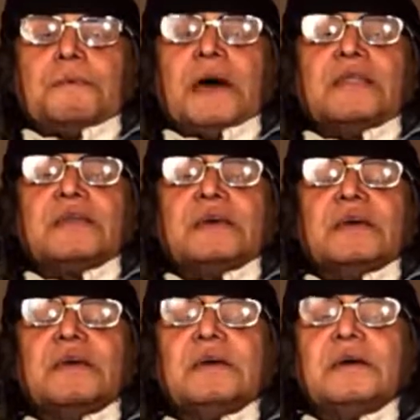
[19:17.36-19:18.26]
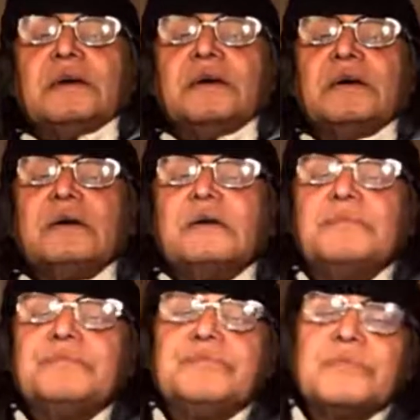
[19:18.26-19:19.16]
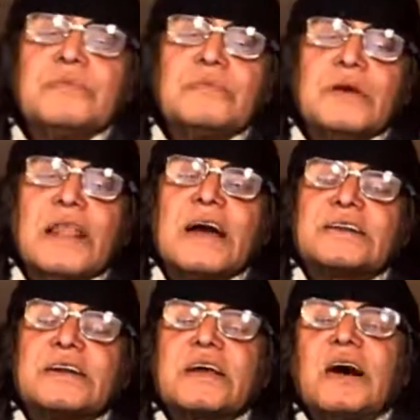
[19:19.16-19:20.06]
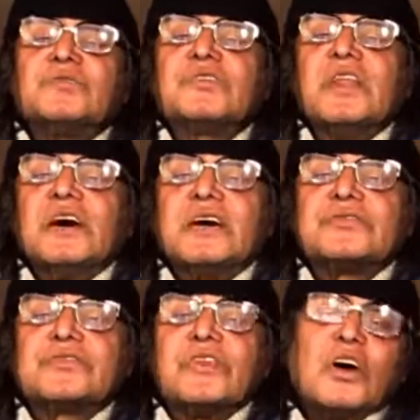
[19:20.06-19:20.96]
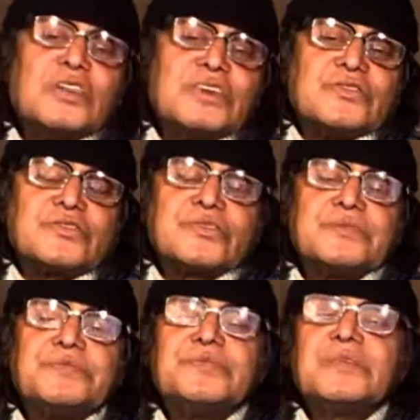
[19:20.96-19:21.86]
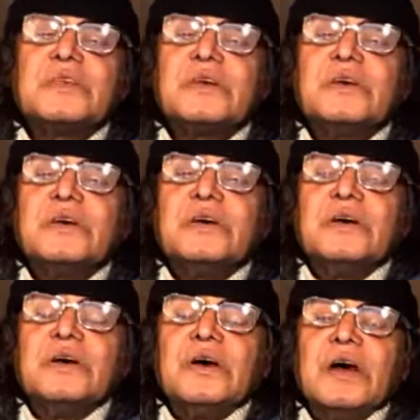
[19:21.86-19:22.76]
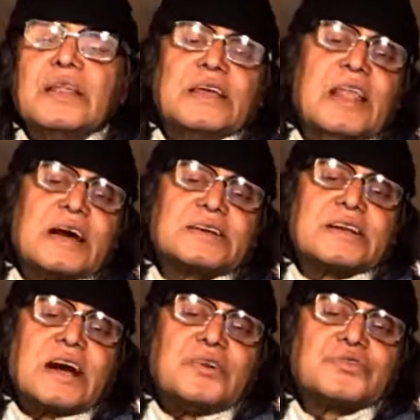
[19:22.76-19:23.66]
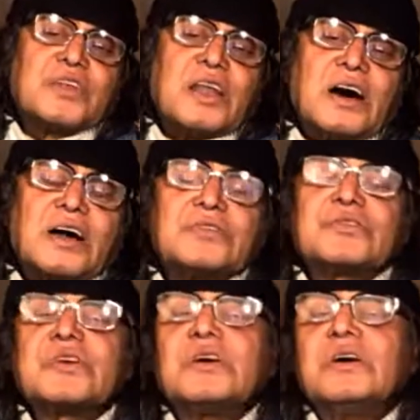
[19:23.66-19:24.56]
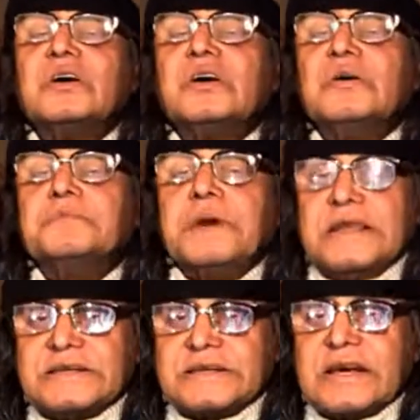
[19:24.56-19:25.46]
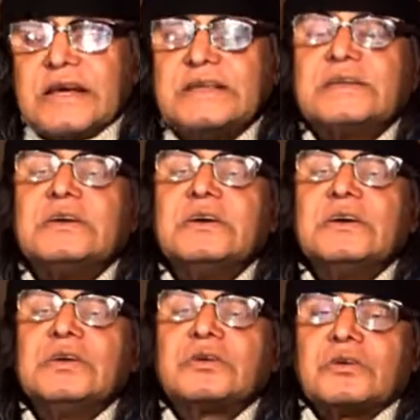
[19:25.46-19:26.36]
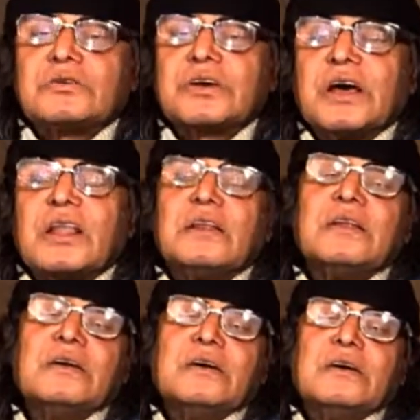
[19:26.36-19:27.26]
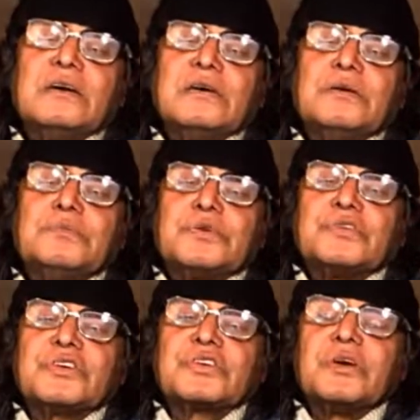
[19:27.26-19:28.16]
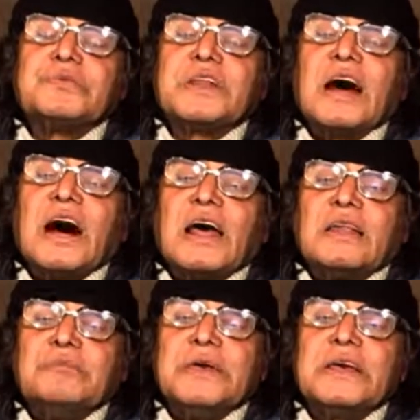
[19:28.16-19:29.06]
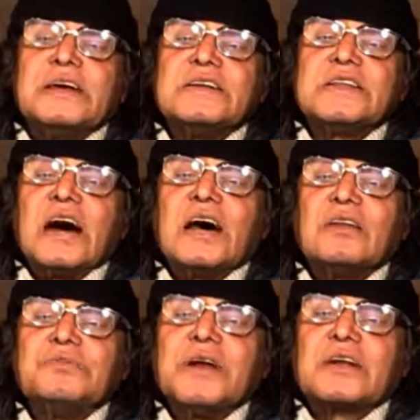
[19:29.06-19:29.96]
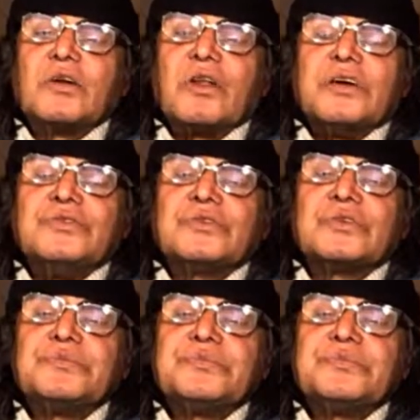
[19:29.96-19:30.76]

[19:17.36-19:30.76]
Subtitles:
And the elected councillors know this. And the elected councillors maintain total position of denial, being in denial of that knowledge.